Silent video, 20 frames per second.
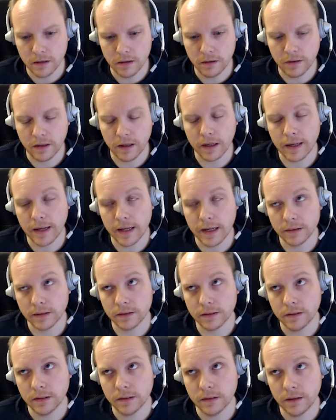the
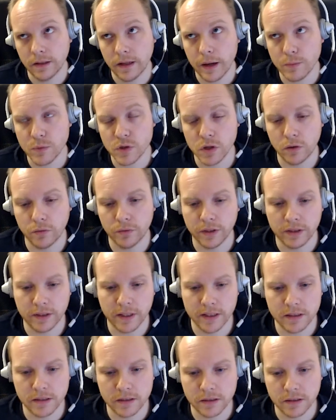class names of the
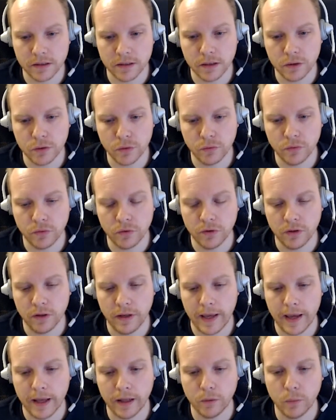tests need to
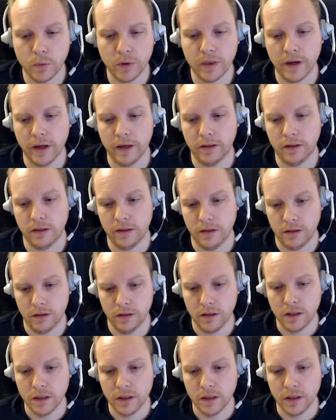end with IT.